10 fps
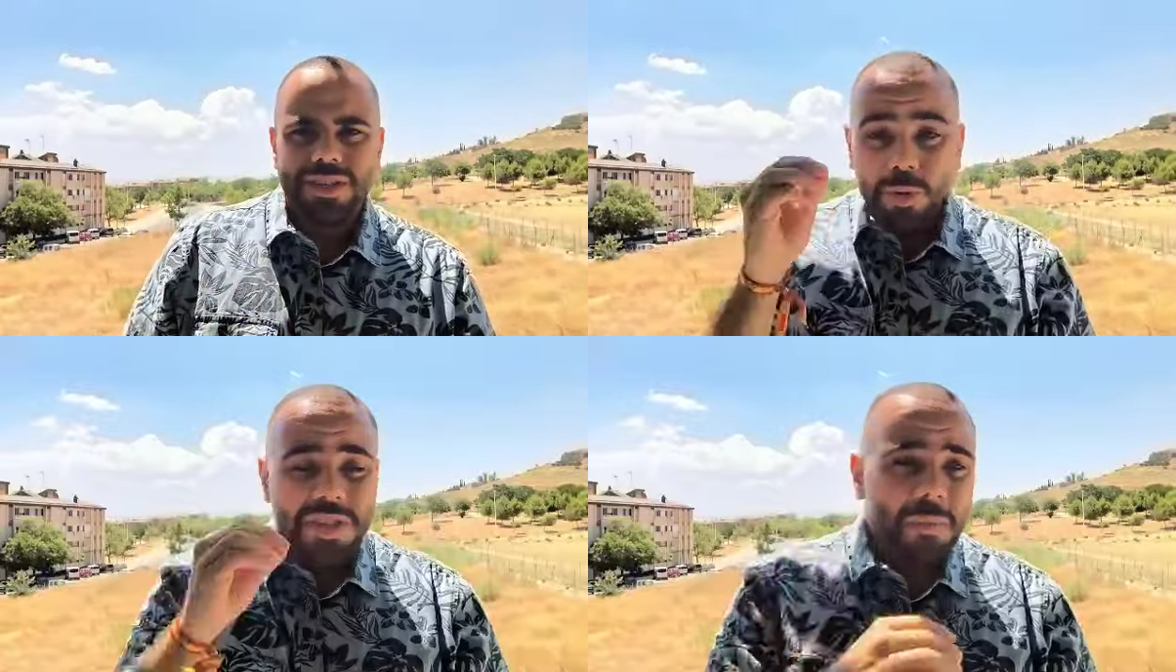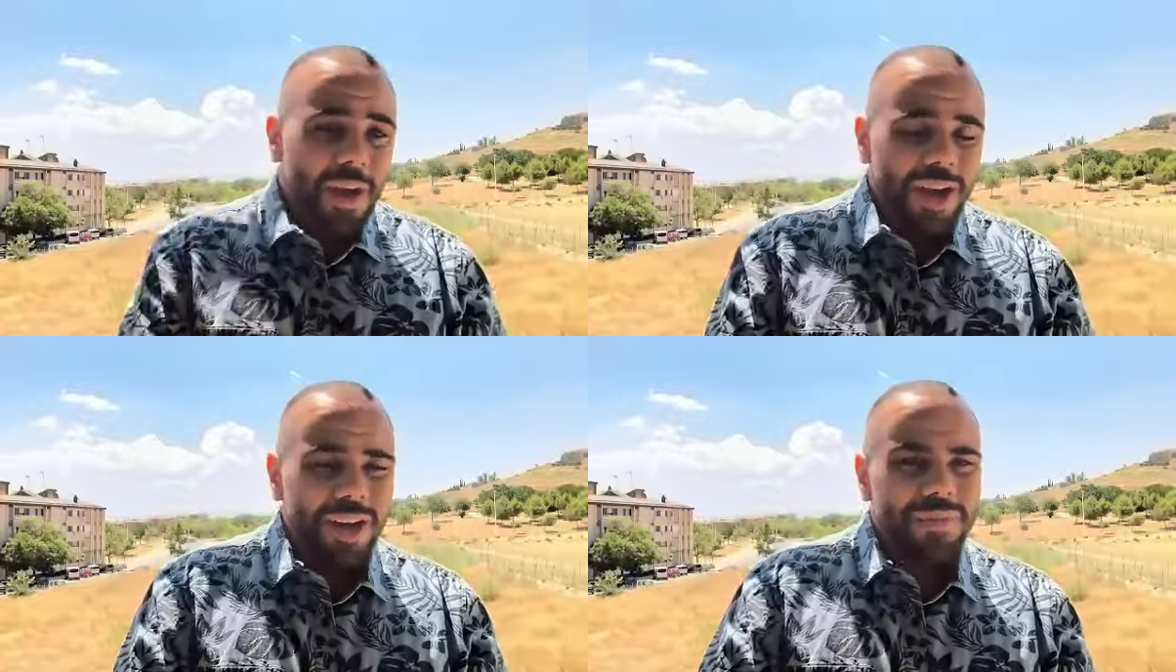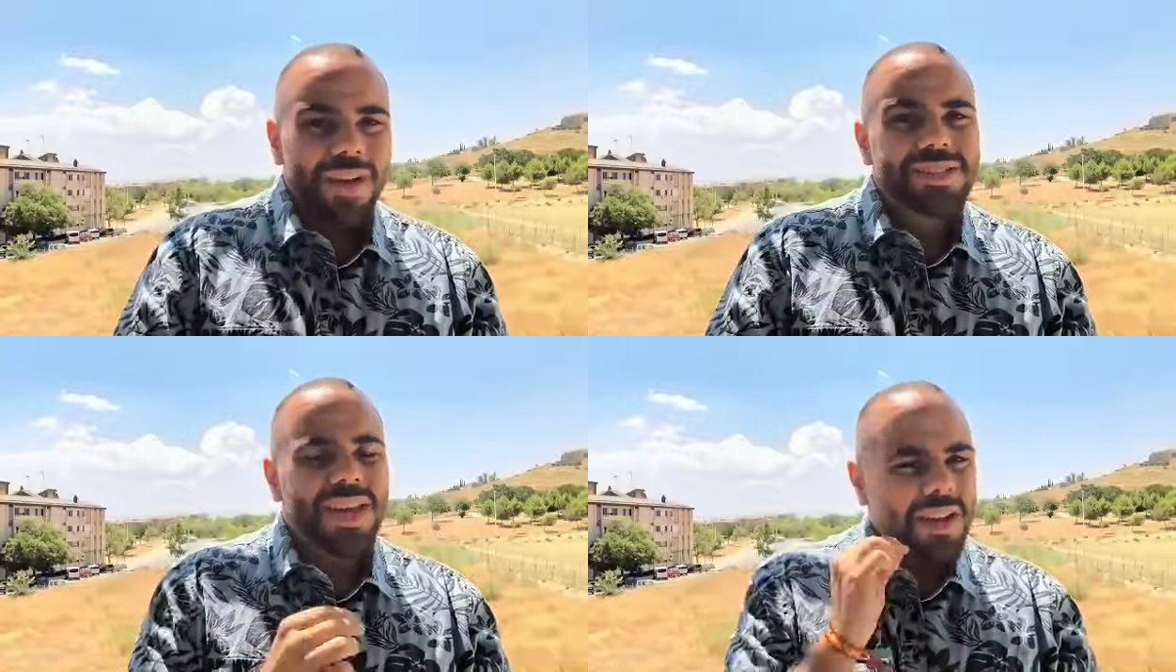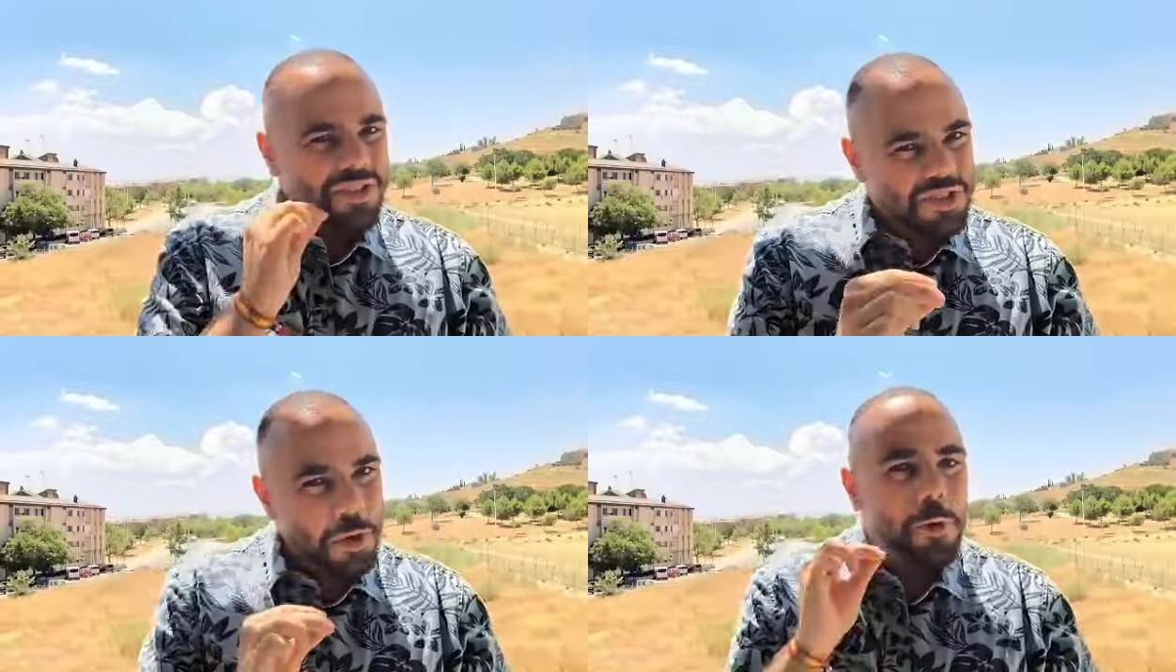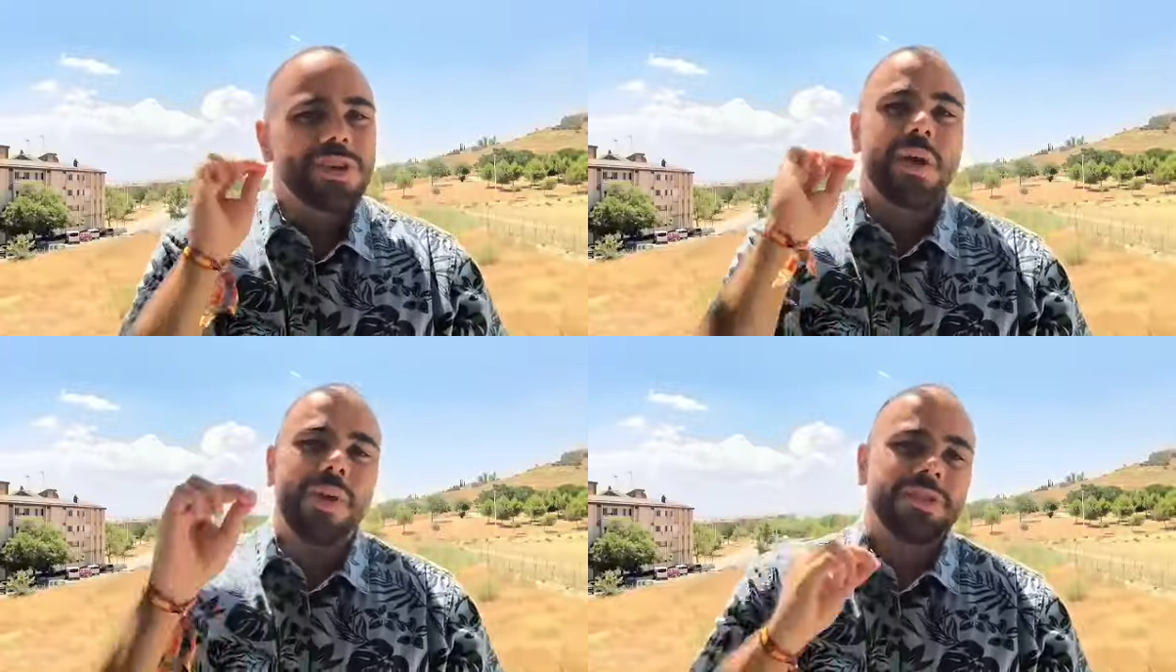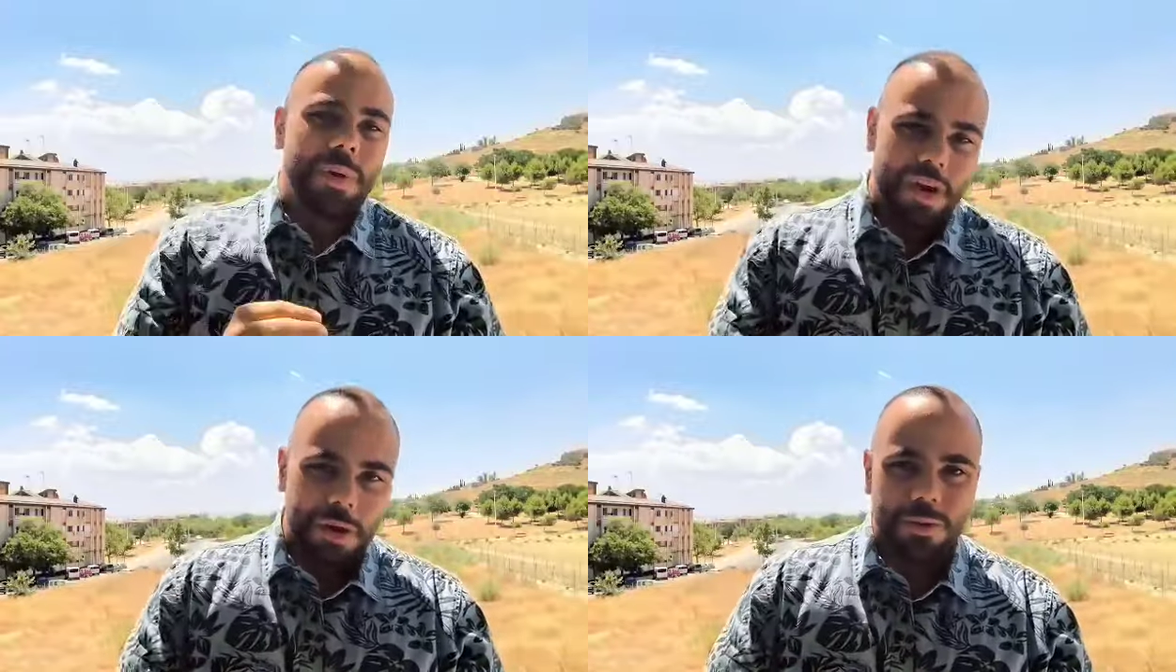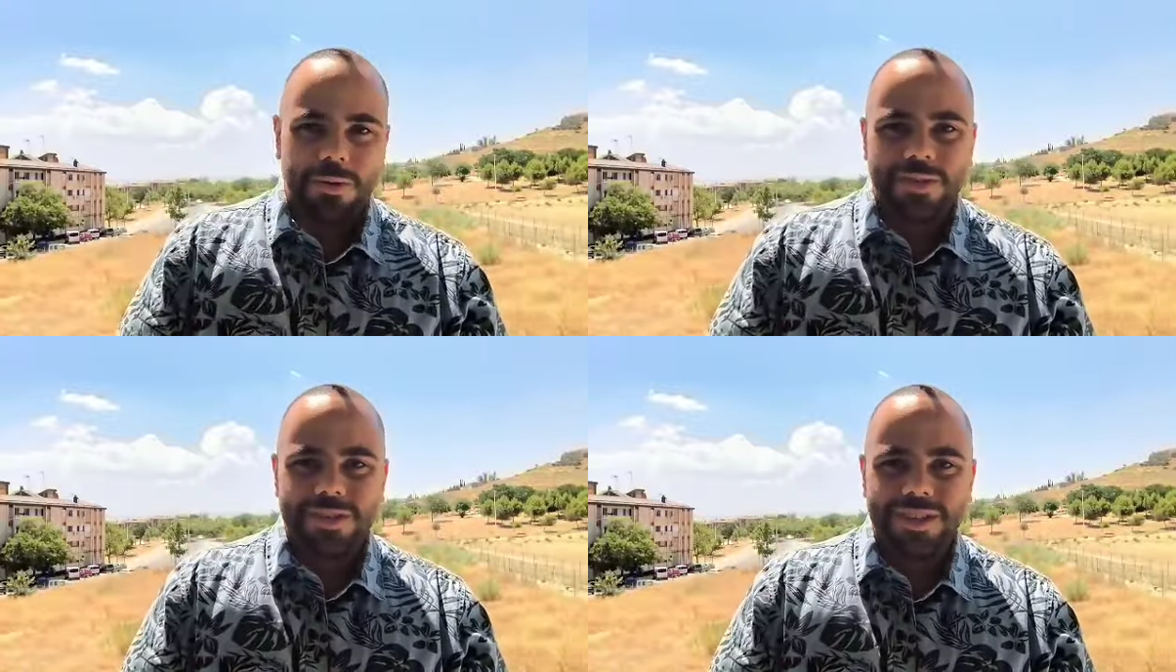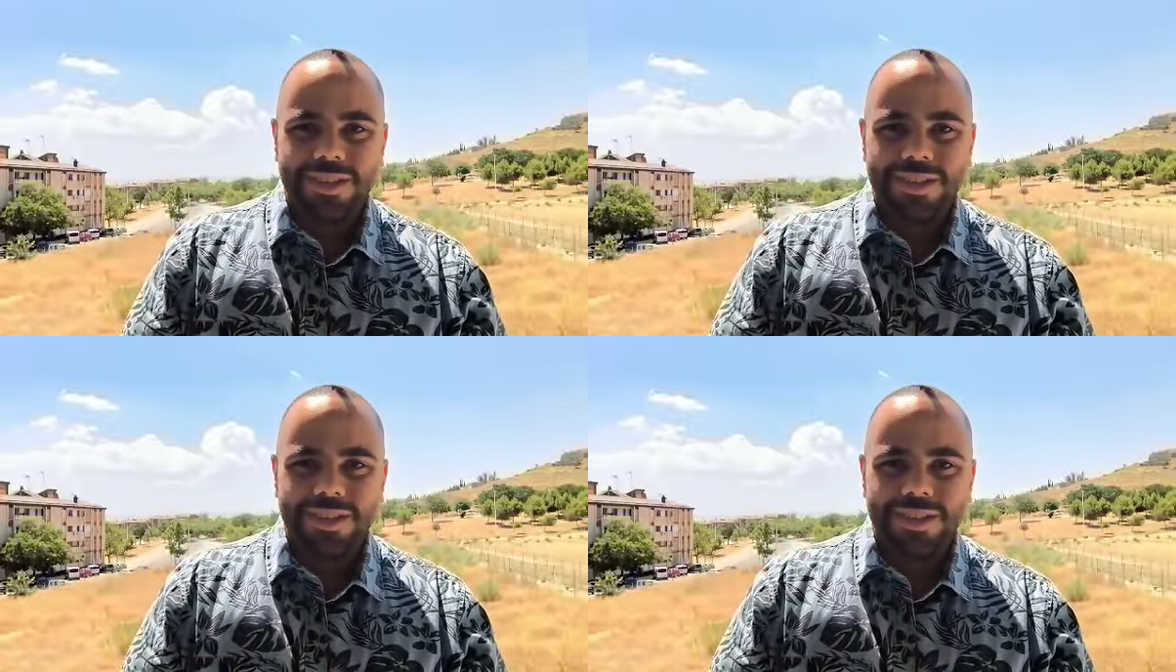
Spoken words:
boosted my confidence and ensured I reached my goals.